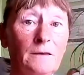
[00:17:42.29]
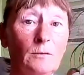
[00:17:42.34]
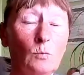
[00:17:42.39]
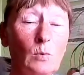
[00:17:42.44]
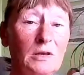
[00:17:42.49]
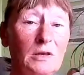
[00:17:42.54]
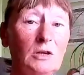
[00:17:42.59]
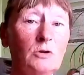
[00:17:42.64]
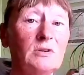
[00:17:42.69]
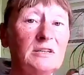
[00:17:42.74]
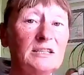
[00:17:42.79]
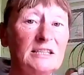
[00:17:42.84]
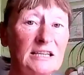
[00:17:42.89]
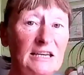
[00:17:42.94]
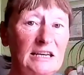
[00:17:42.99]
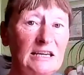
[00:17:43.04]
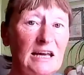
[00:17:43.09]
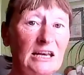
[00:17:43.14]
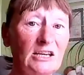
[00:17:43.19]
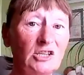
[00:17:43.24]
when you're a
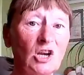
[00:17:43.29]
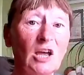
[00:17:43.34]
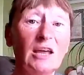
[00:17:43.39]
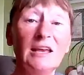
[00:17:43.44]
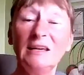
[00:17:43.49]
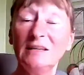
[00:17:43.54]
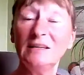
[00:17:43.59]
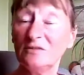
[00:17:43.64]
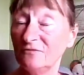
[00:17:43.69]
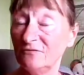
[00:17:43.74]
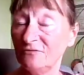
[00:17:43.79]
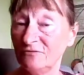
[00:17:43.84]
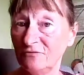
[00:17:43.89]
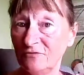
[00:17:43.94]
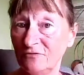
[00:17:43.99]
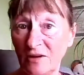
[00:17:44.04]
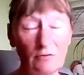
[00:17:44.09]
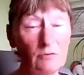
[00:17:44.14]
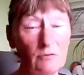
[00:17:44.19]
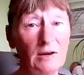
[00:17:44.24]
teenager is
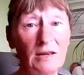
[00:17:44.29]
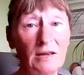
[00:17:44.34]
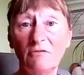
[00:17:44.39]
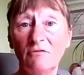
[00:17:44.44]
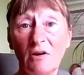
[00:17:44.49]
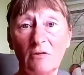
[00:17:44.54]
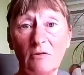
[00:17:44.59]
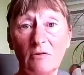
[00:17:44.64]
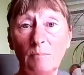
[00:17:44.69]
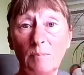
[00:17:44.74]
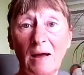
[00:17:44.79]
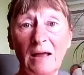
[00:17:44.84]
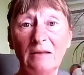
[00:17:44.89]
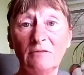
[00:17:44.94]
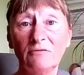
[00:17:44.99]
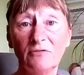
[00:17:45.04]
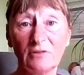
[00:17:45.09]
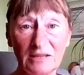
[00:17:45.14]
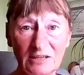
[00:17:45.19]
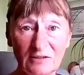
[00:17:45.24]
very, very painful.